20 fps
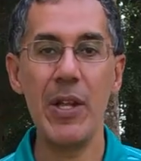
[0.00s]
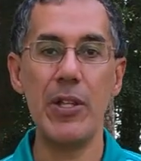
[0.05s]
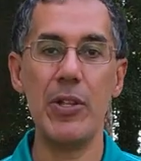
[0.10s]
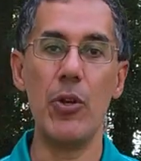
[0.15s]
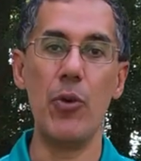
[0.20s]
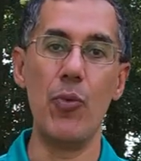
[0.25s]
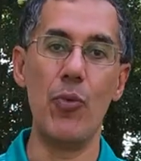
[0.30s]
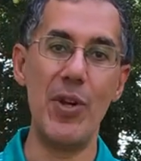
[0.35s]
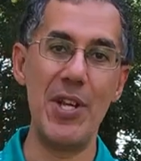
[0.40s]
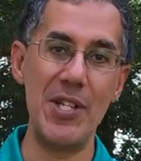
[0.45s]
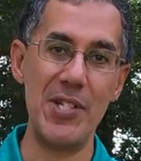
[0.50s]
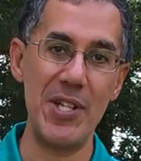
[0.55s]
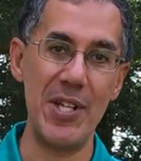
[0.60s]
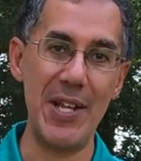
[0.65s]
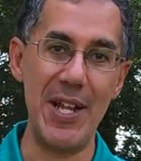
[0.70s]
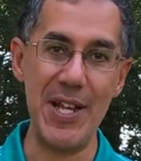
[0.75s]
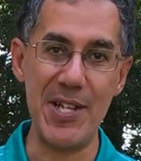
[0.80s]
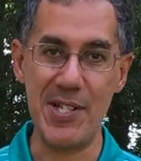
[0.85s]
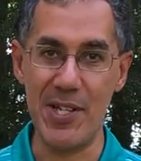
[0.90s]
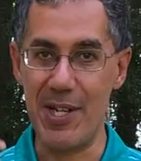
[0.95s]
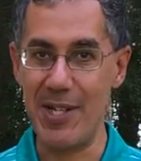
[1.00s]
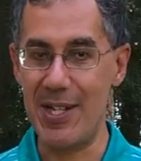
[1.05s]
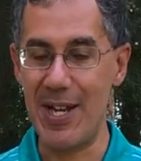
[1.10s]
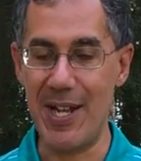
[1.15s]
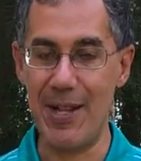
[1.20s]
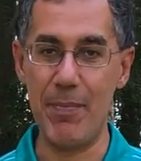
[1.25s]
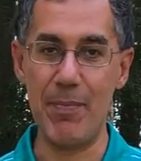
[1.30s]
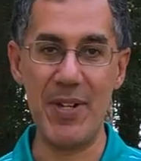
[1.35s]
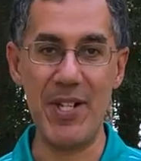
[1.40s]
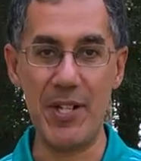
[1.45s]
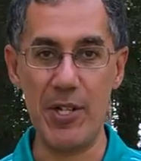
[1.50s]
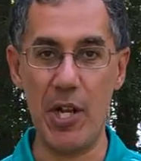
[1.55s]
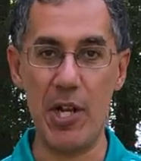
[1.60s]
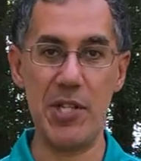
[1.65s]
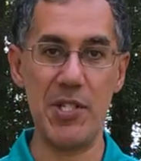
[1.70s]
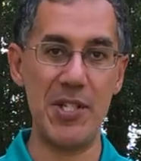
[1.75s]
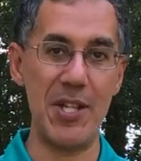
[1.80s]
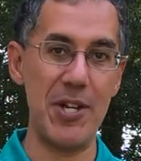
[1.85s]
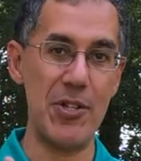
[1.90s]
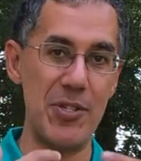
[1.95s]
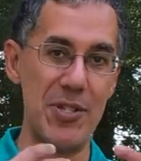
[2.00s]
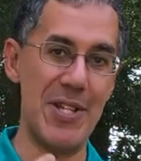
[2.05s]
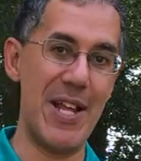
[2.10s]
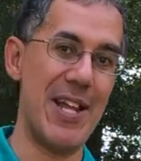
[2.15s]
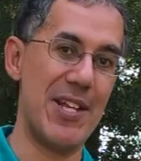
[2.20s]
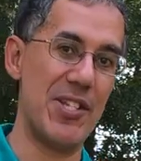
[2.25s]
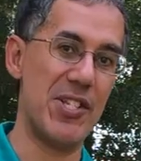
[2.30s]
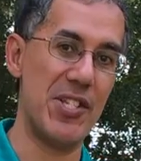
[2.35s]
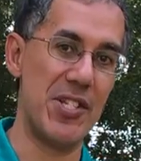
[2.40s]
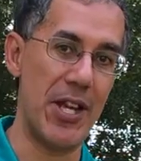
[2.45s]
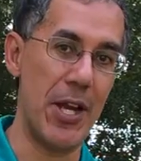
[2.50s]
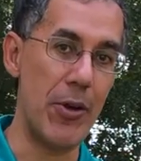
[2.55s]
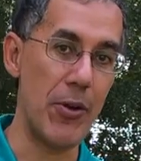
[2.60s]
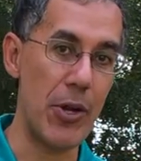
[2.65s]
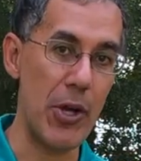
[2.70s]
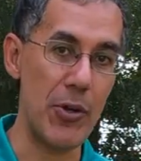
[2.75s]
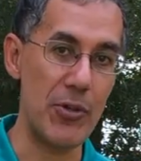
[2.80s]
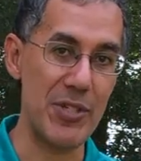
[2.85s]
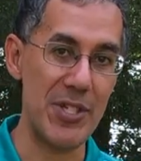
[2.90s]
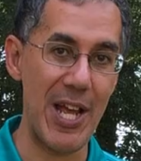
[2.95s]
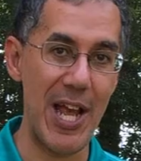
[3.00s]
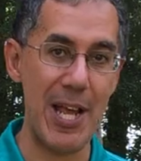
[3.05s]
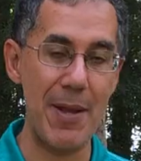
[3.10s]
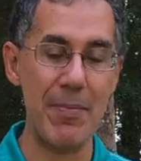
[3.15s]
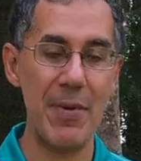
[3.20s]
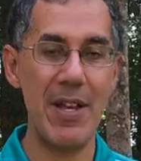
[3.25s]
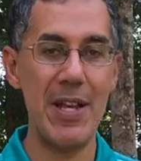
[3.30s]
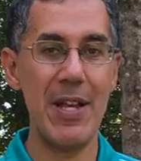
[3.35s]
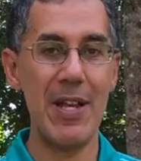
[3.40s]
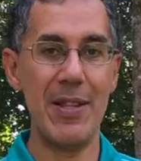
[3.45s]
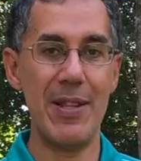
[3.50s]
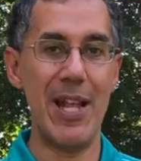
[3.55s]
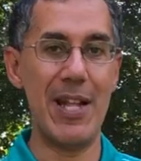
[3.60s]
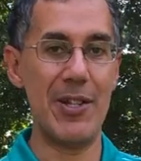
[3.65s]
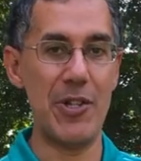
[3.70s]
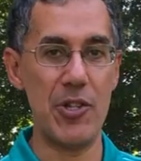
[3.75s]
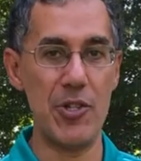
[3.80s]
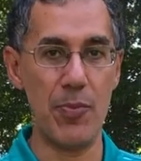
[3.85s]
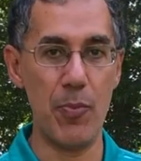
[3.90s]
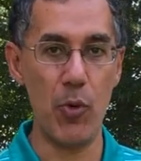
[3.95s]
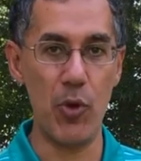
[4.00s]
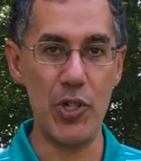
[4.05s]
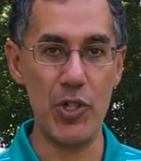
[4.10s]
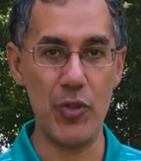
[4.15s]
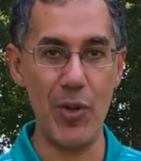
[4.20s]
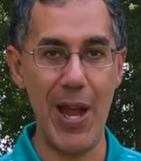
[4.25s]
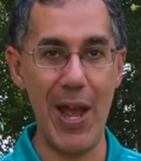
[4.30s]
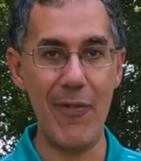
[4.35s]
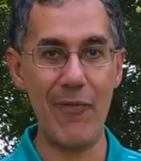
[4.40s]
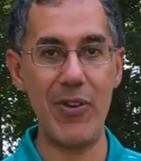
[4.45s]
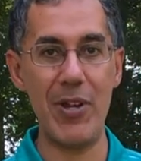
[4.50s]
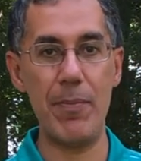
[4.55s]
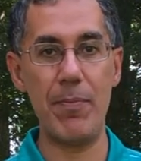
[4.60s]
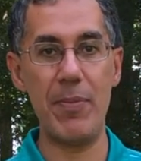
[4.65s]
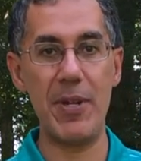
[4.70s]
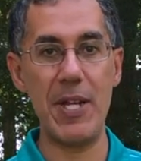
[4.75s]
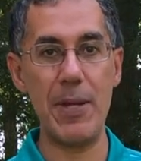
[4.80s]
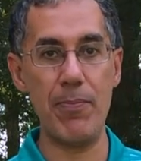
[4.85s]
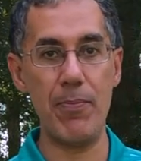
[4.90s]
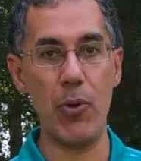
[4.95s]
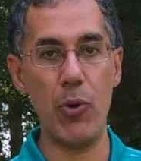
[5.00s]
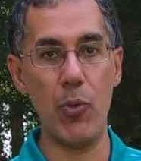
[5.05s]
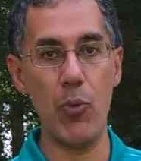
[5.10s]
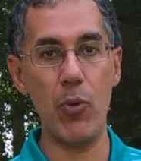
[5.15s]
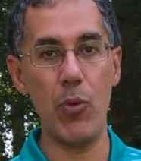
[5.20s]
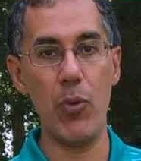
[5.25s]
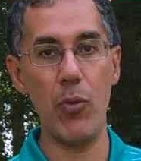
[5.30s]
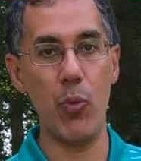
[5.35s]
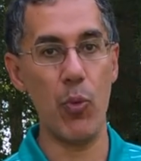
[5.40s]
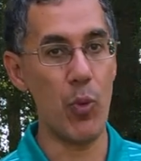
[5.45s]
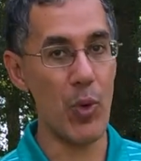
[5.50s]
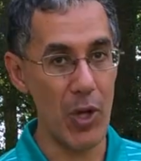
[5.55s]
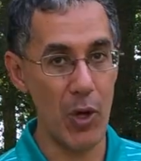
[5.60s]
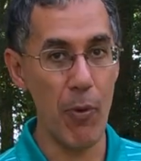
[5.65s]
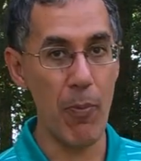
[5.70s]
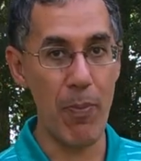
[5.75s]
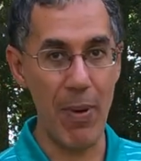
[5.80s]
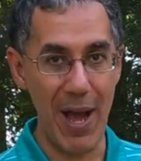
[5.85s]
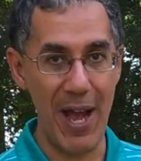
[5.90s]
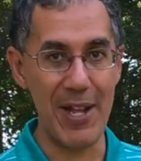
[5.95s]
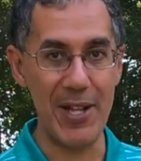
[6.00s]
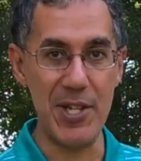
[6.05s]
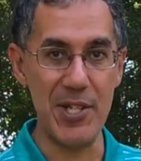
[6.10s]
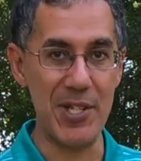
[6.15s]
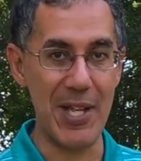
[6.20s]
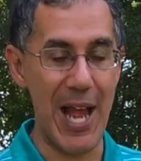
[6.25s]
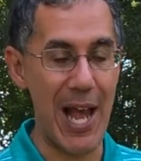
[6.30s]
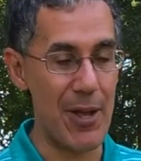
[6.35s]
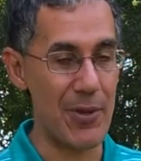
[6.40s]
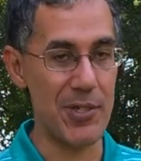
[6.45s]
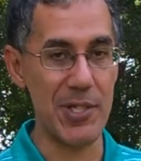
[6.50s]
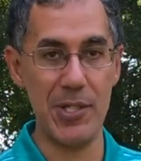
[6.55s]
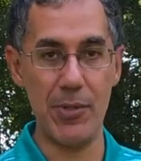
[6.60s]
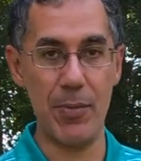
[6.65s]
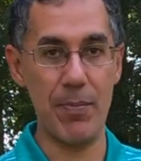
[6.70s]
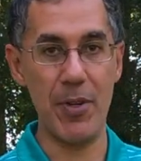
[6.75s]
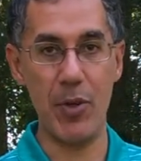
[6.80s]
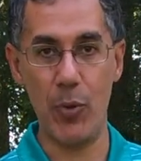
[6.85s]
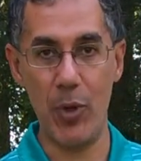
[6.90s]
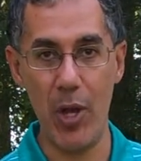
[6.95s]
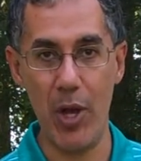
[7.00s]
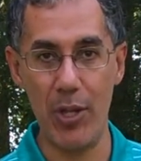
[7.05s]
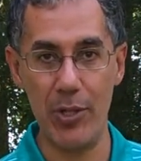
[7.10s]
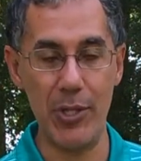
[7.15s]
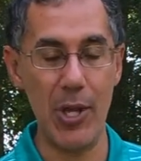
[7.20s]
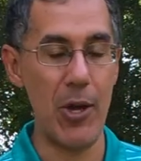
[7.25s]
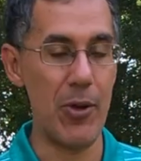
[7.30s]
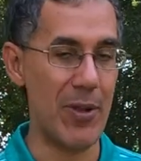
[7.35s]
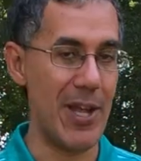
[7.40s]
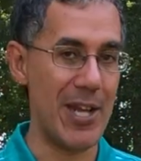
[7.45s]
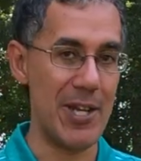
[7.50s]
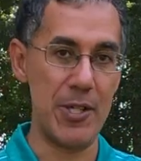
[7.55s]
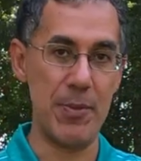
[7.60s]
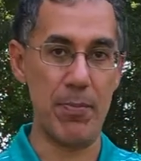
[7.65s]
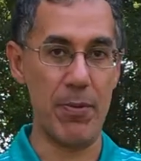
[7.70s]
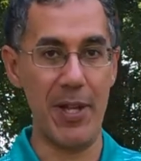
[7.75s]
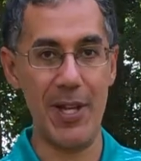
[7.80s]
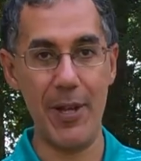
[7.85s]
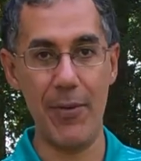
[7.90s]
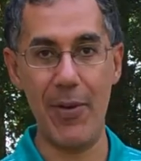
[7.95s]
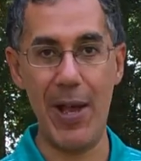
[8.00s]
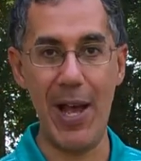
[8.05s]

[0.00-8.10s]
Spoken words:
The reason is, again, because there's that stereotype that there's more traffic, people will buy these houses. I mean, we all know that there's plenty of